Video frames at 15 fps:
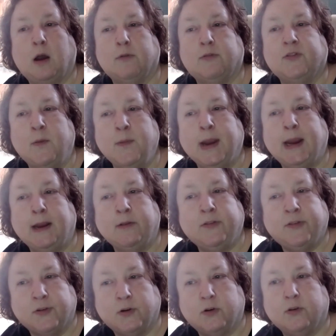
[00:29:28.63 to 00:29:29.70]
some
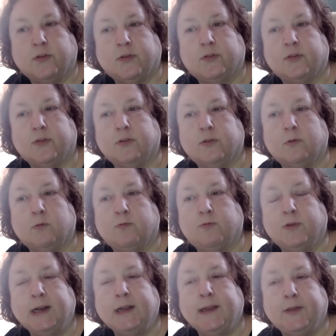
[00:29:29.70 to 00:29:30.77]
answers,
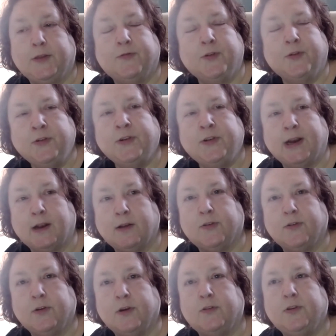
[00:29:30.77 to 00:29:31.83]
really, the first
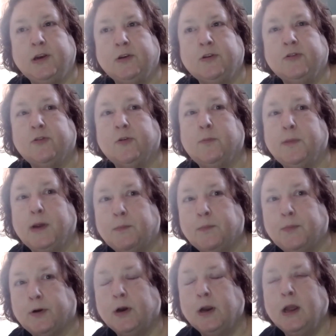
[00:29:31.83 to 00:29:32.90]
answer is you need to
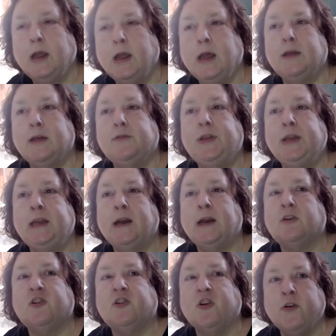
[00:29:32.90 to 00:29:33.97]
remember the
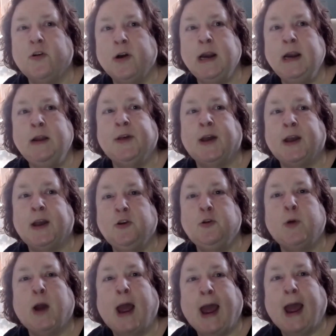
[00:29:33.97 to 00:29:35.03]
attorney that
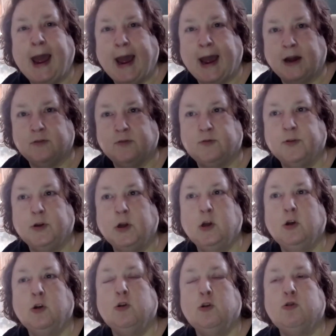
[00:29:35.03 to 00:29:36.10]
you have
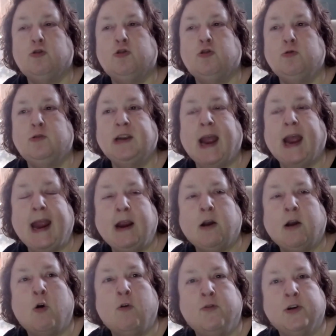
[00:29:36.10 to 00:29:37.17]
to take
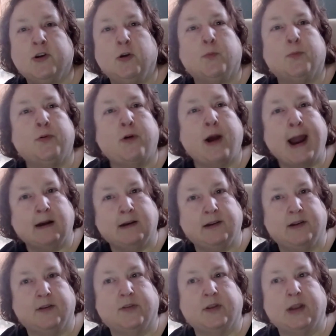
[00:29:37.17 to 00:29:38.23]
over your
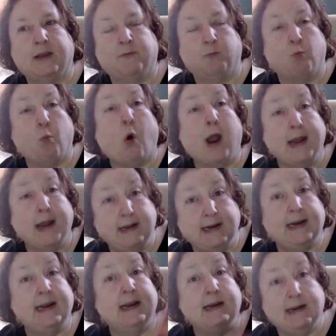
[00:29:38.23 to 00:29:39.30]
practice, if
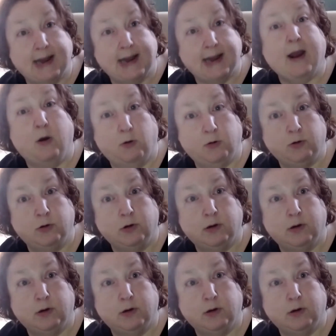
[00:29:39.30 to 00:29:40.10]
winding it down,